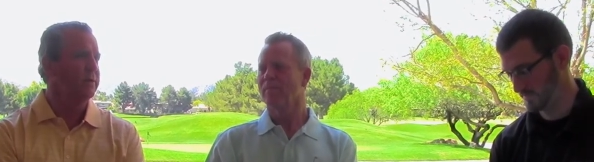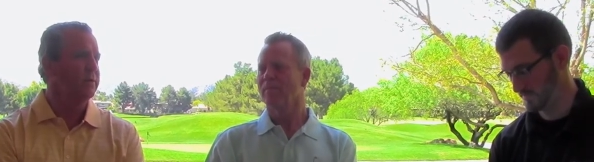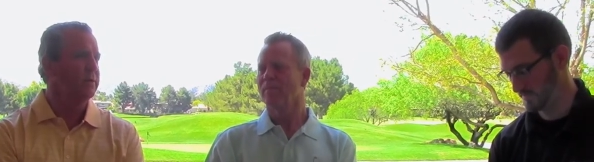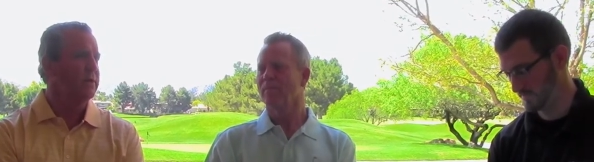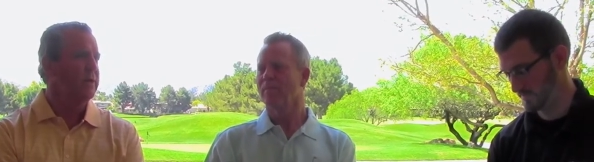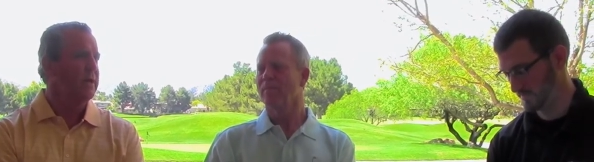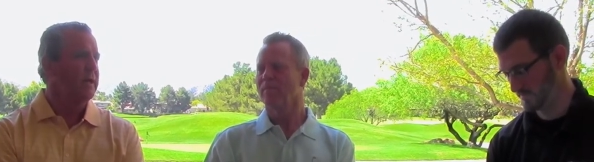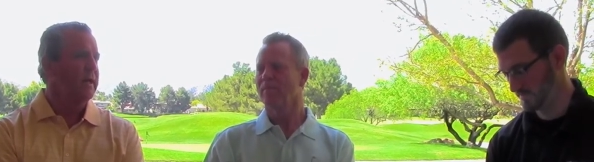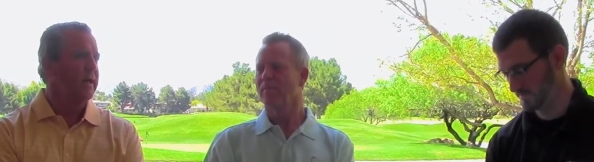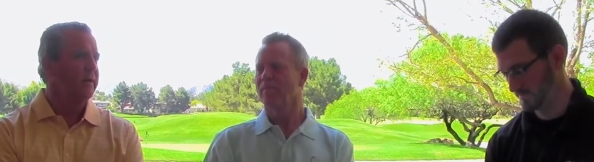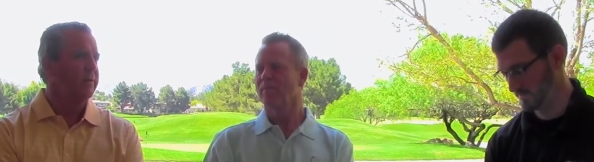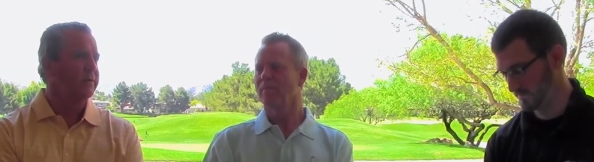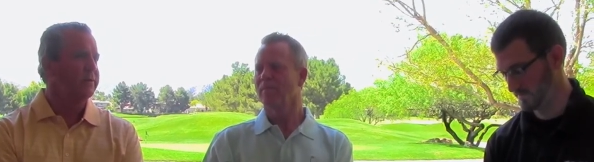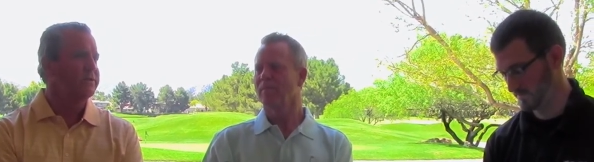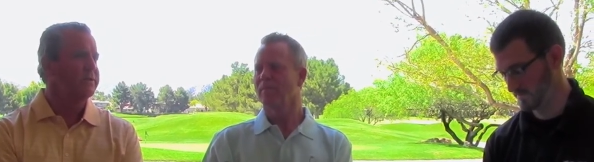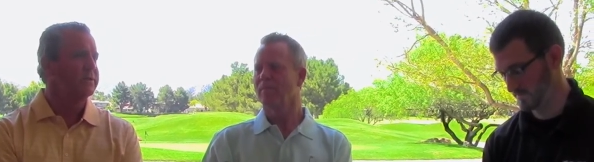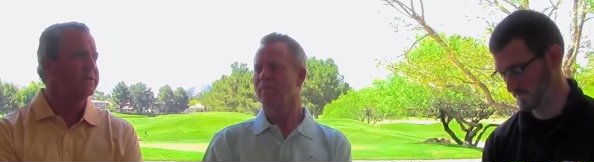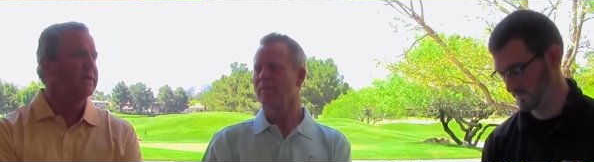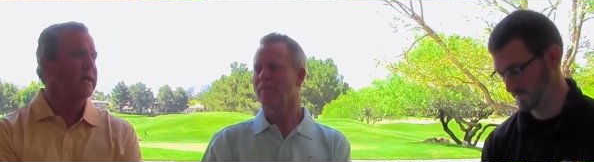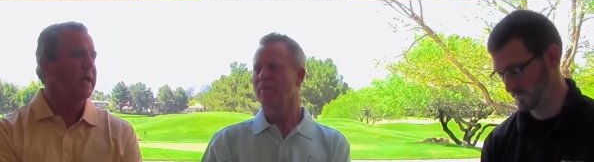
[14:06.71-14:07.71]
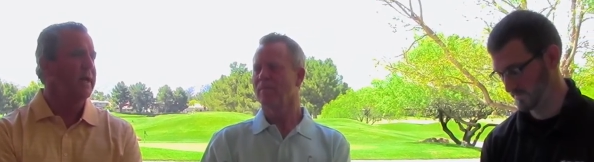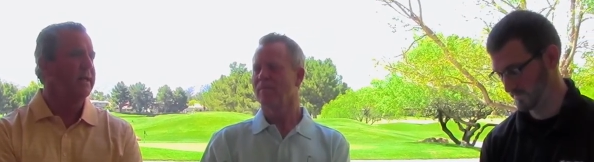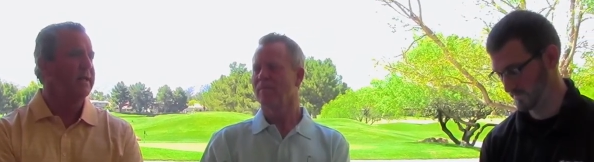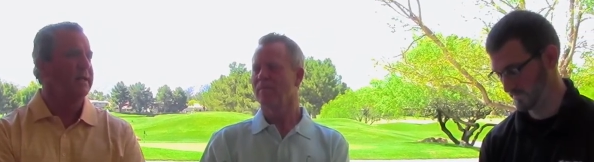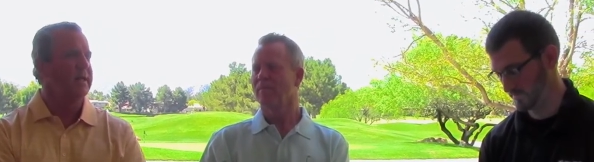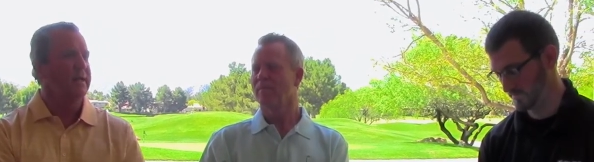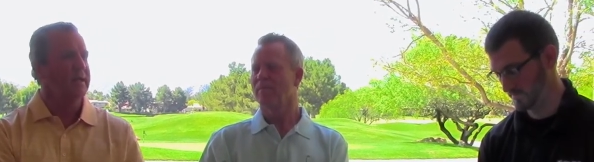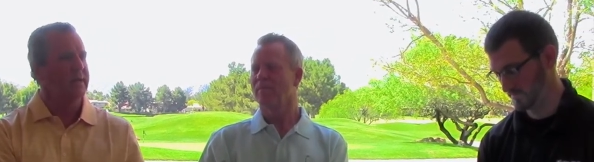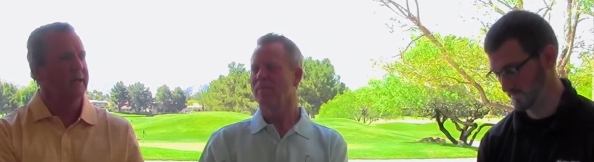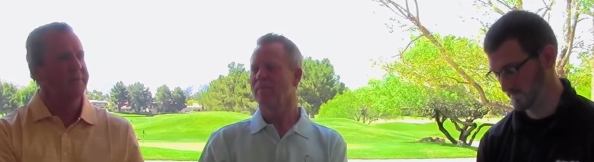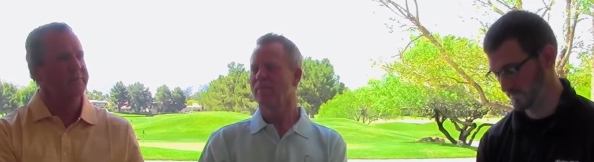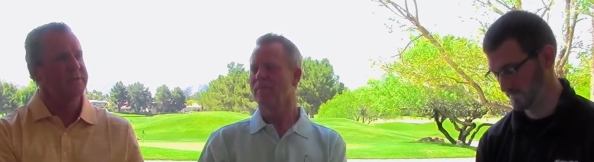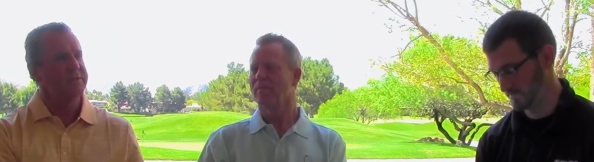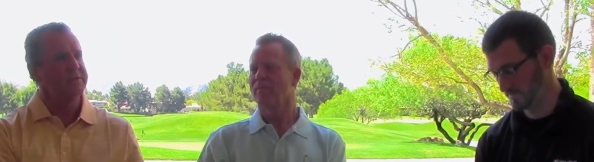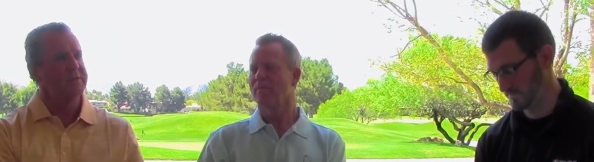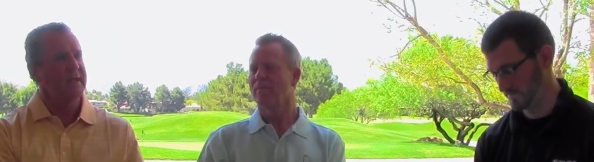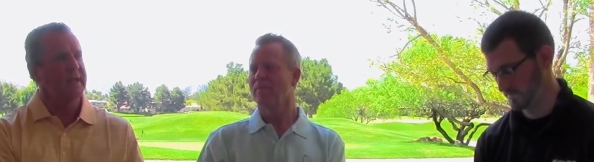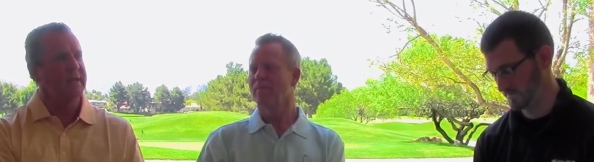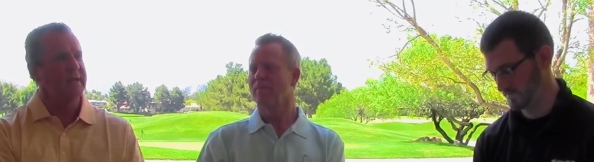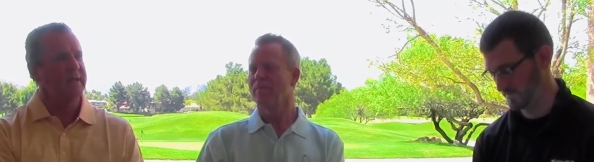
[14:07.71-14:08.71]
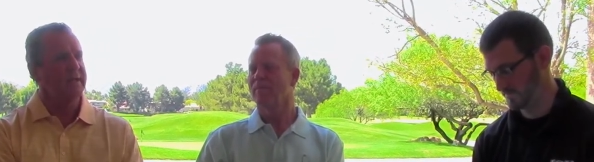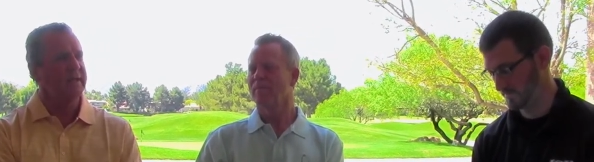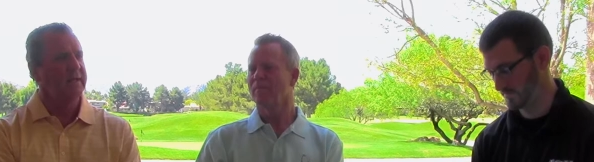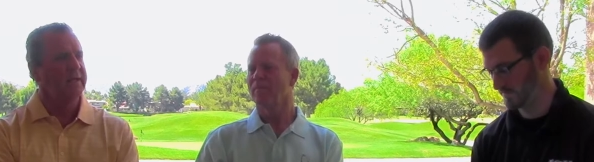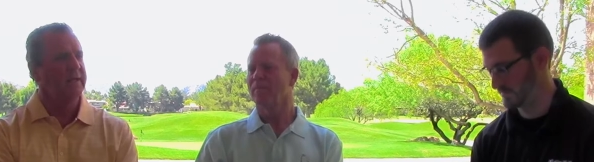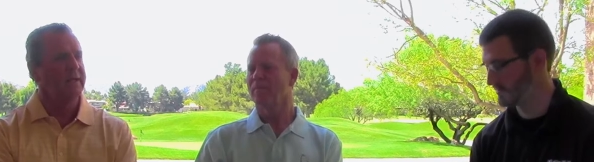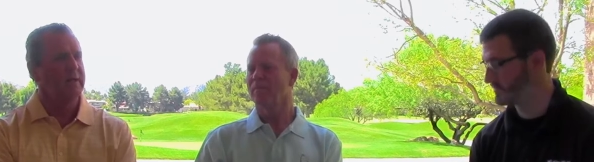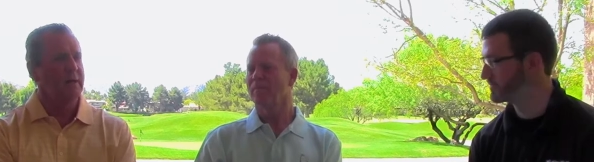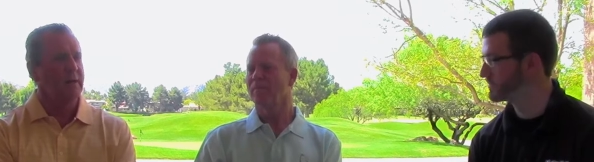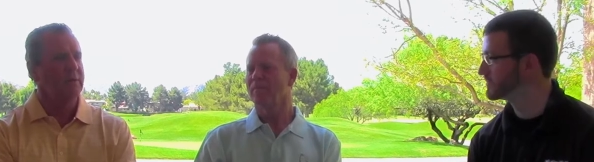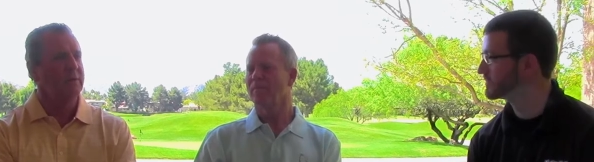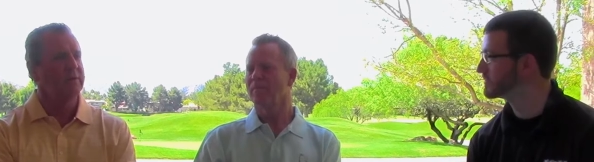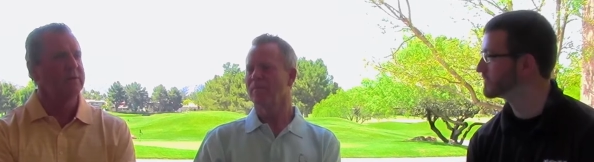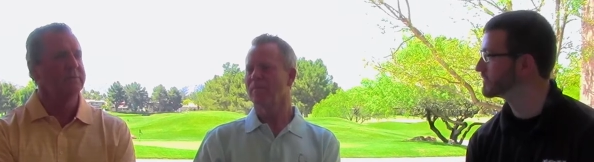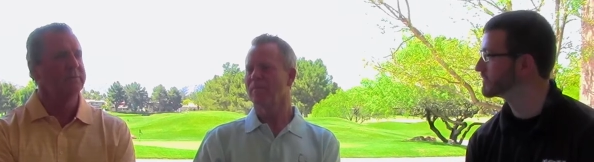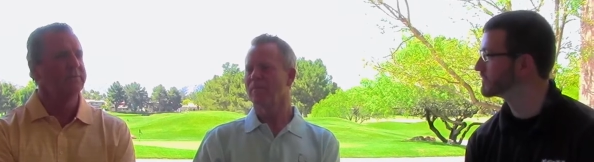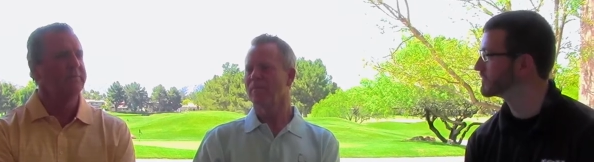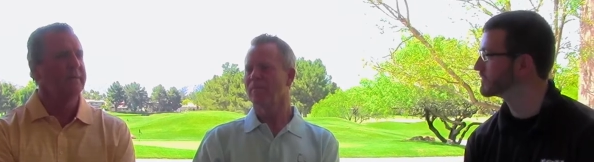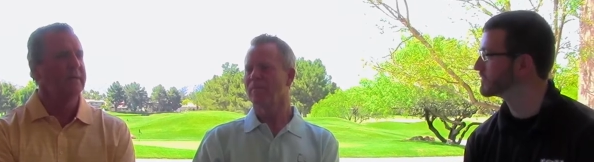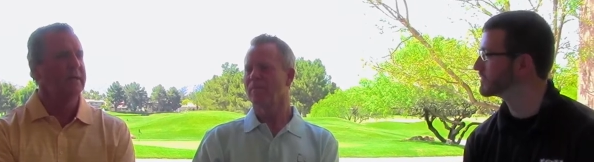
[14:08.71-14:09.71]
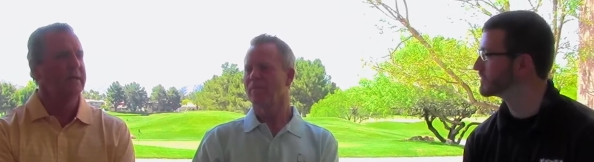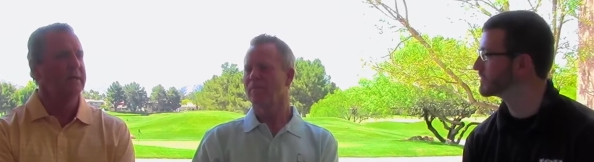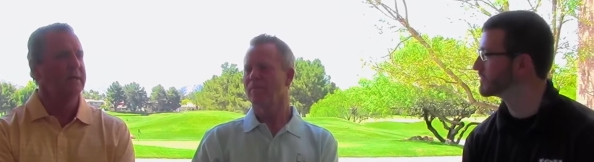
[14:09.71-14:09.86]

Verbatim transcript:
Speaker 1: So we're just kind of get, I'm just kind of getting going.